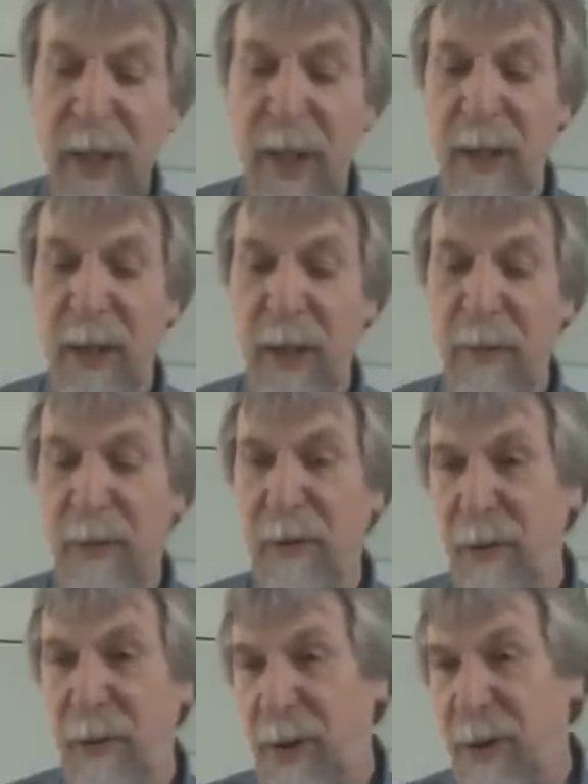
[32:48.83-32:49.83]
any of the
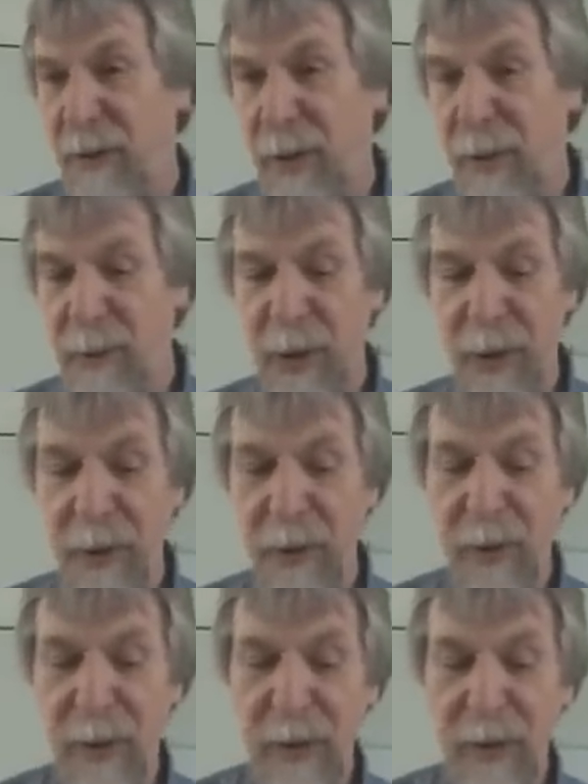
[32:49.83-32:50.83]
circuits that we're
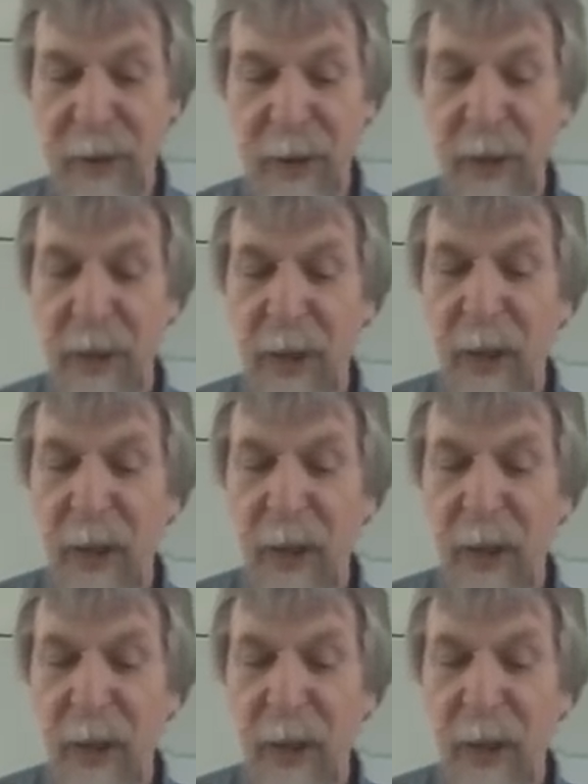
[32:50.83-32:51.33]
using there.